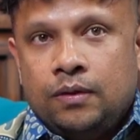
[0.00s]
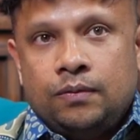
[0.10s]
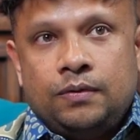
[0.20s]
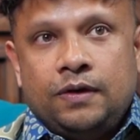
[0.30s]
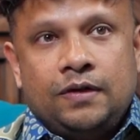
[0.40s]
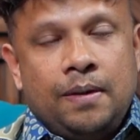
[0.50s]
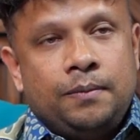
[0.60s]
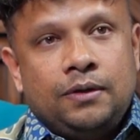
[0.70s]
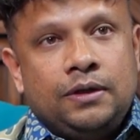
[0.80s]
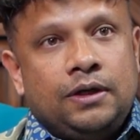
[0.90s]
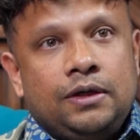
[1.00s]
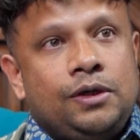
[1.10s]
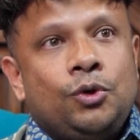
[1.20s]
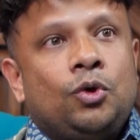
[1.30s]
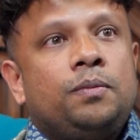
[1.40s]
For example, in
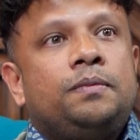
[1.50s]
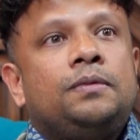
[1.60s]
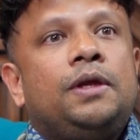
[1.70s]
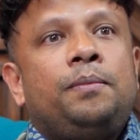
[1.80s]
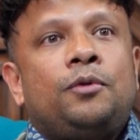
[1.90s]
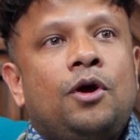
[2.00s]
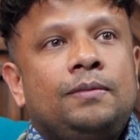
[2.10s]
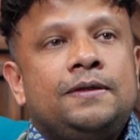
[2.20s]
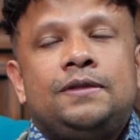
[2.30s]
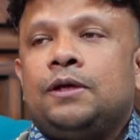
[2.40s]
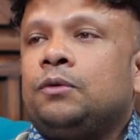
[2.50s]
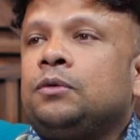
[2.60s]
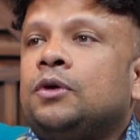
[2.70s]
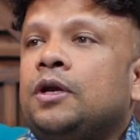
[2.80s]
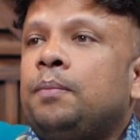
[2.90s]
Europe, they promised they were
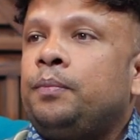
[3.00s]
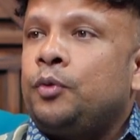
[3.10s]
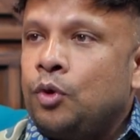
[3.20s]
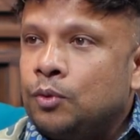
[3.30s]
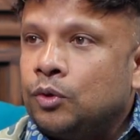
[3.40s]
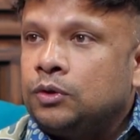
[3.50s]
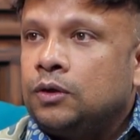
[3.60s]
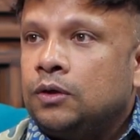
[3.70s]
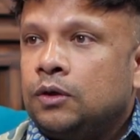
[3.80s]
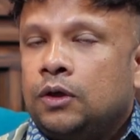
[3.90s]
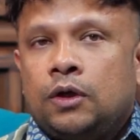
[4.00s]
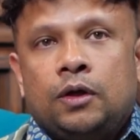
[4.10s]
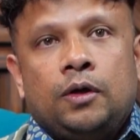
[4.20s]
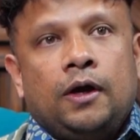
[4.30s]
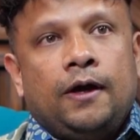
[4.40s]
going to promote
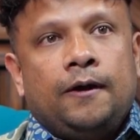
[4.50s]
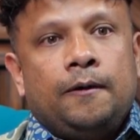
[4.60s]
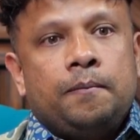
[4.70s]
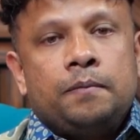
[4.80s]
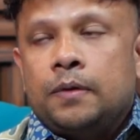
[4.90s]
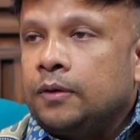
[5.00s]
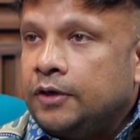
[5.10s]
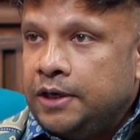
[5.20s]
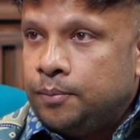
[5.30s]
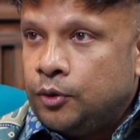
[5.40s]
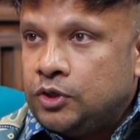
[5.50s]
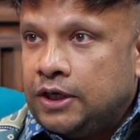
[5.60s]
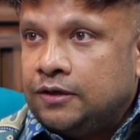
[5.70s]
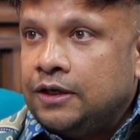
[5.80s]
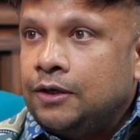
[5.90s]
green
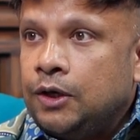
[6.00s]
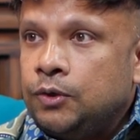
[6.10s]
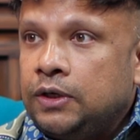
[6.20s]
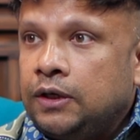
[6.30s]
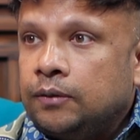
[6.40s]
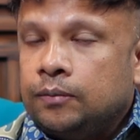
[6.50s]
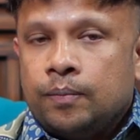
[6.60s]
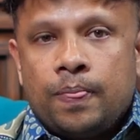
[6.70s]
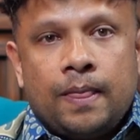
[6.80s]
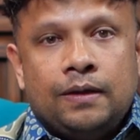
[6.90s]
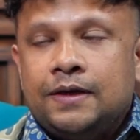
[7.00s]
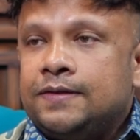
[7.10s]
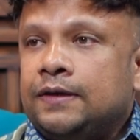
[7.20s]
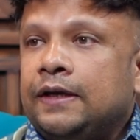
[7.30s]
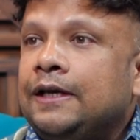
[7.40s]
project, including,
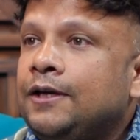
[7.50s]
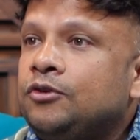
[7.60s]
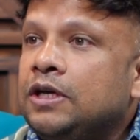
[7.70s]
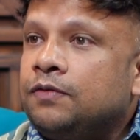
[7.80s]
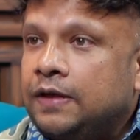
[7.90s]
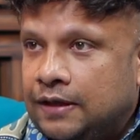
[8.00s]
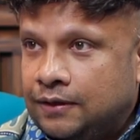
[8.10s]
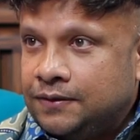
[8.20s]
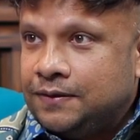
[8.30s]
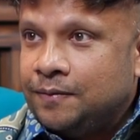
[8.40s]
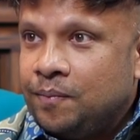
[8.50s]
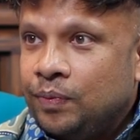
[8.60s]
let's say, electric vehicles.